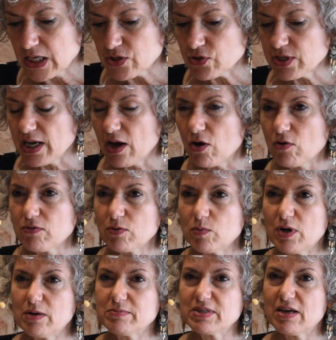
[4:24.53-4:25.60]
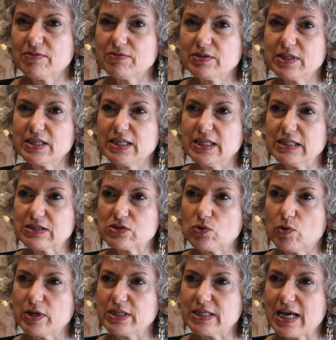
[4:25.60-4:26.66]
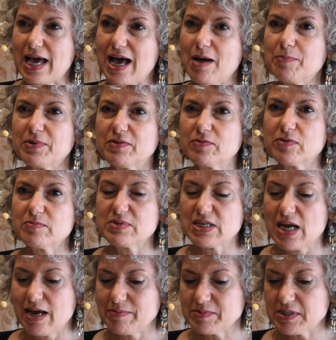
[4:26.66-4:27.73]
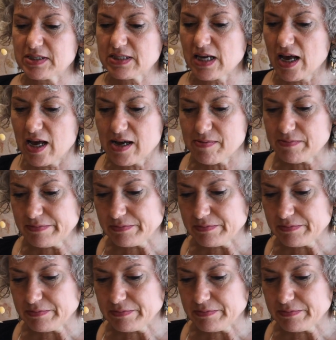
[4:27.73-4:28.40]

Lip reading: So yeah, overwhelm definitely is going to happen from time to time.